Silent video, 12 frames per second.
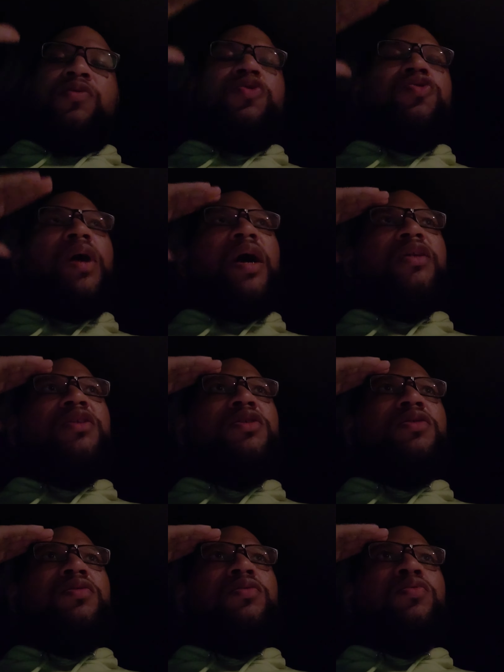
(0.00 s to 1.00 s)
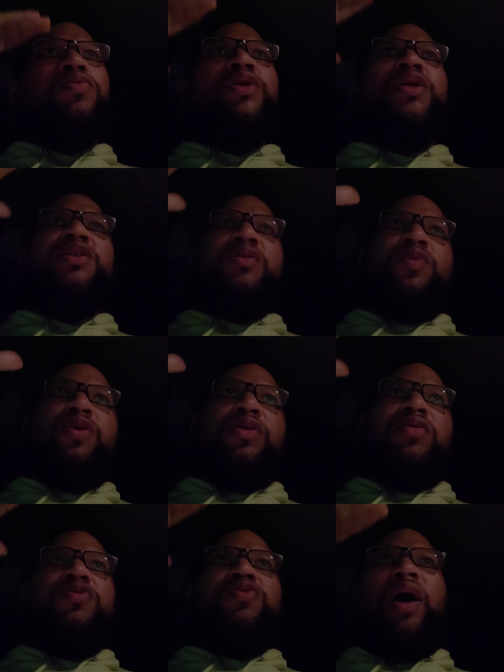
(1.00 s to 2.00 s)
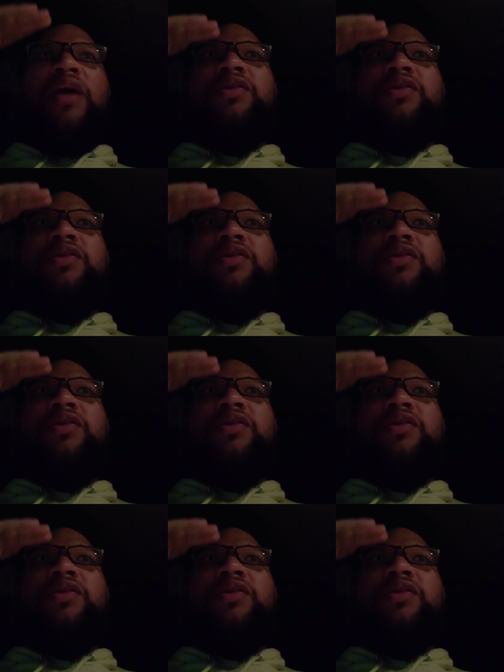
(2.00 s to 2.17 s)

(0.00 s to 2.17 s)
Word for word: try to reason with you, try